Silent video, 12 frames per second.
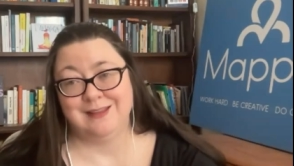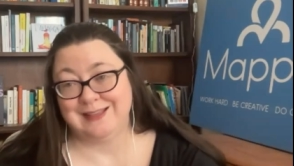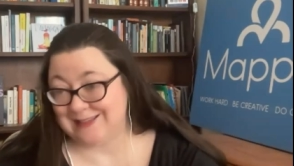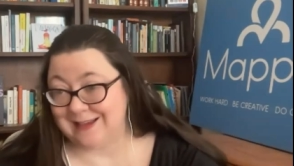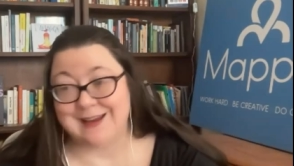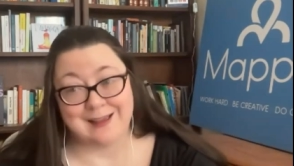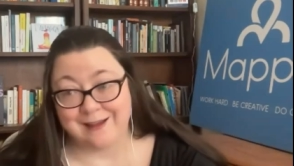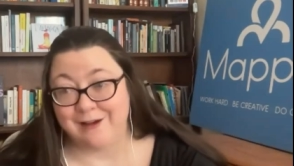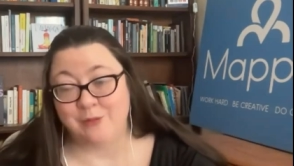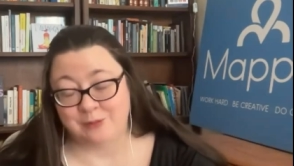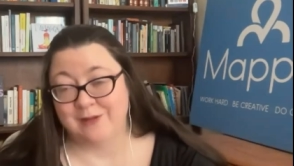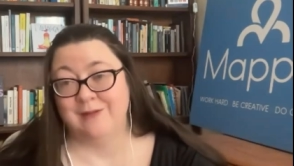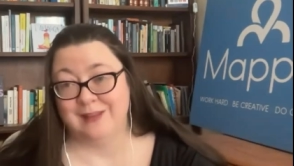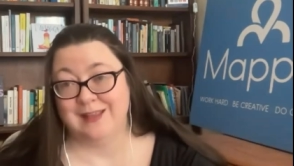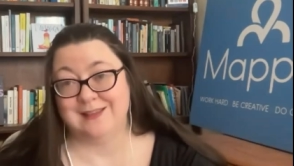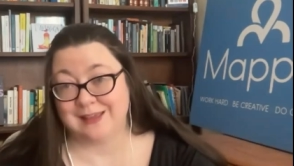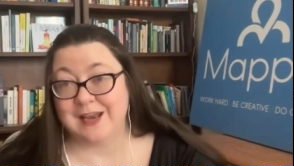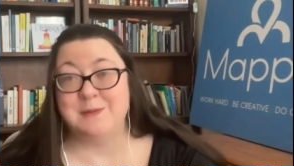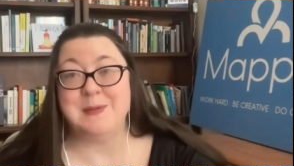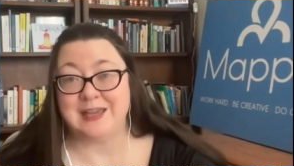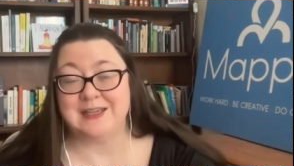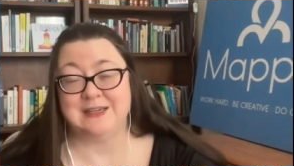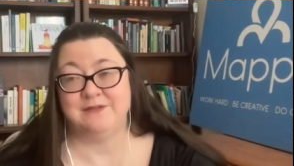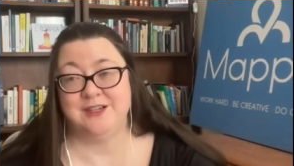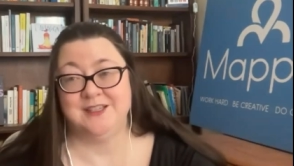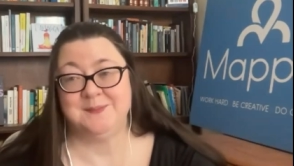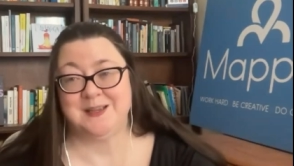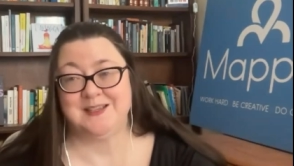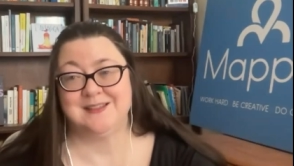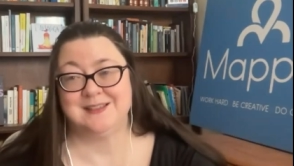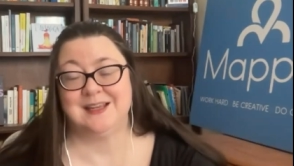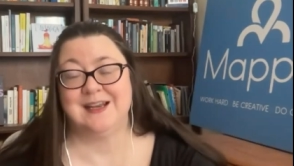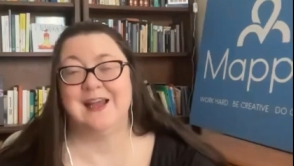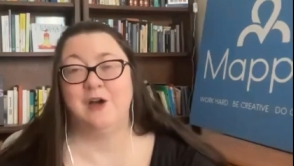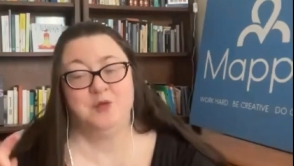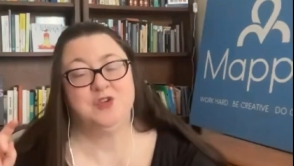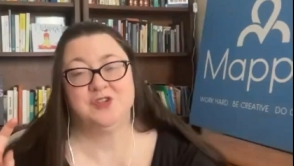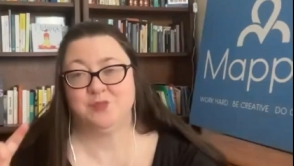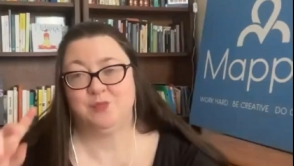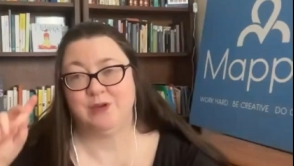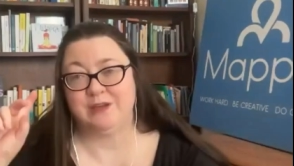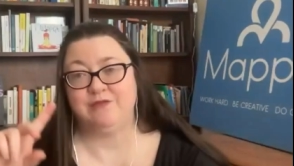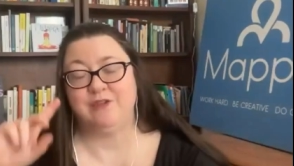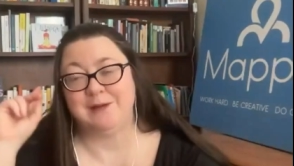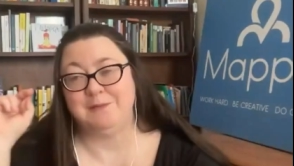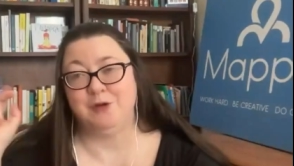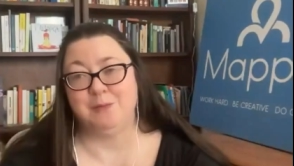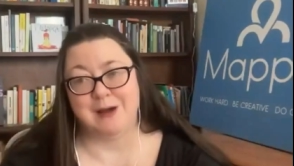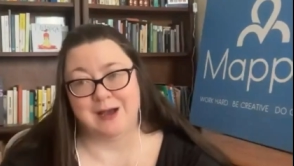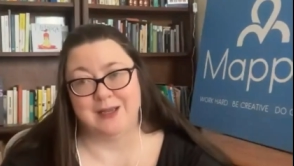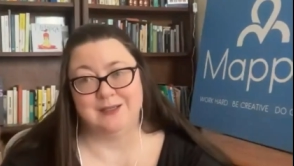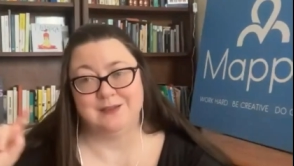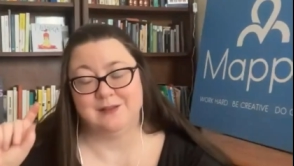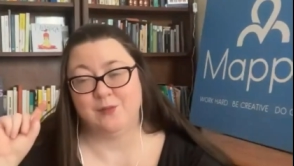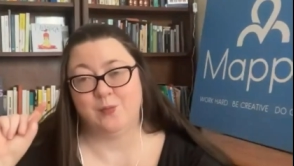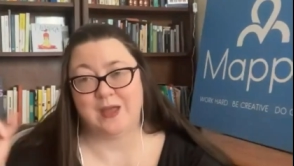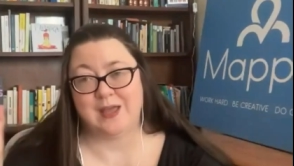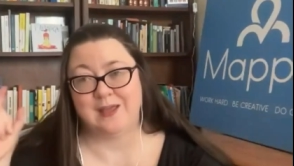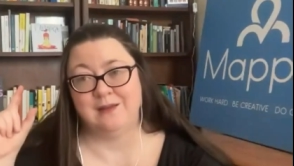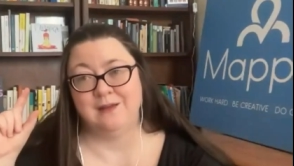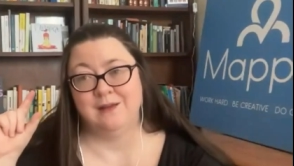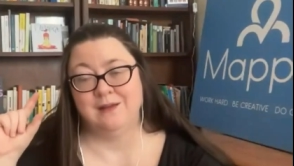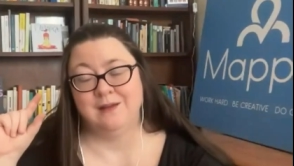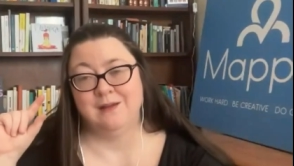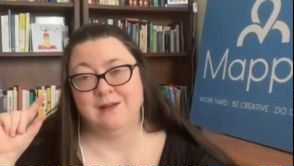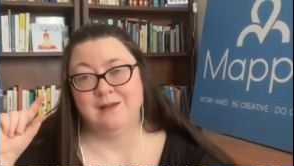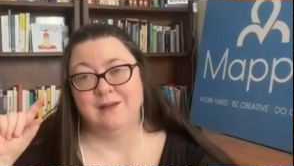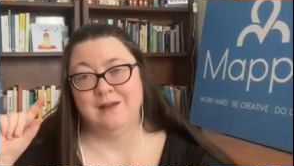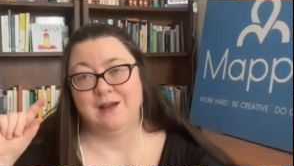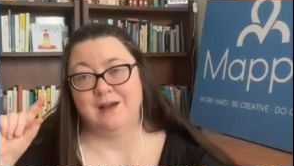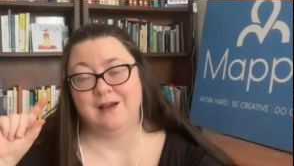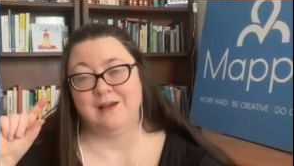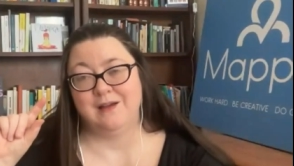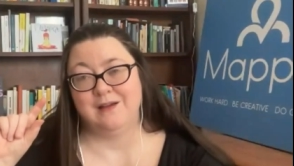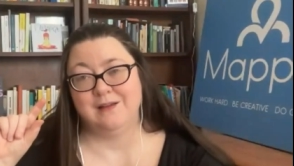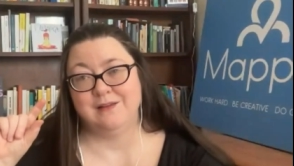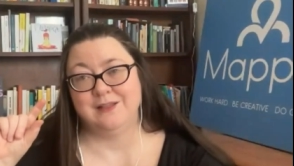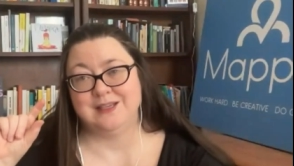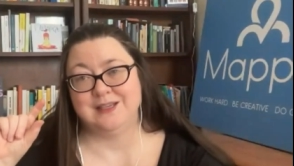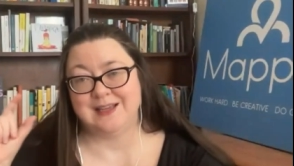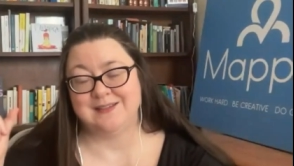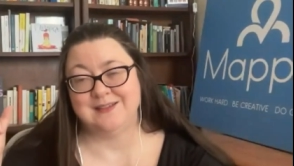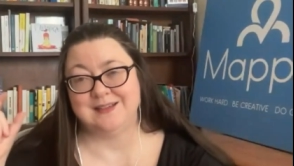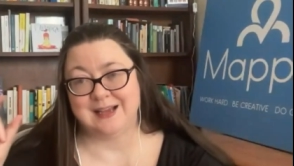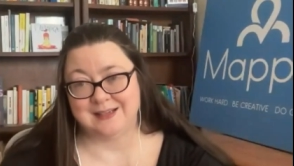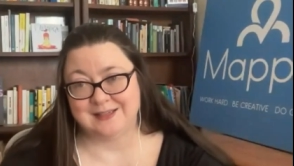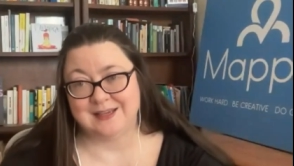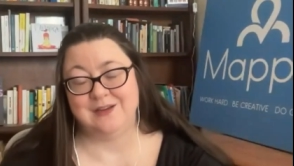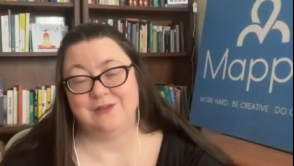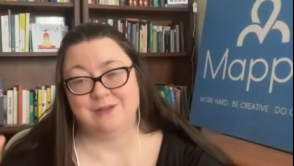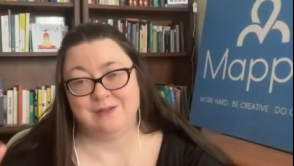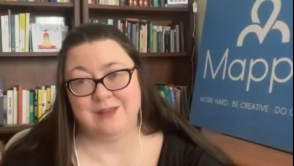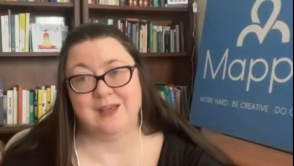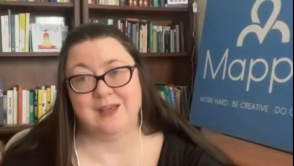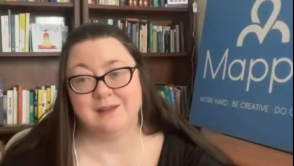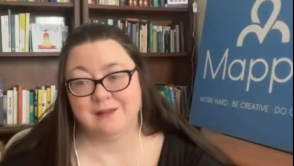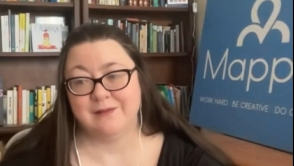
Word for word: it's going to help it's going to make a difference because it's going to help you just reframe your mind to the way uh, the test is asking you to think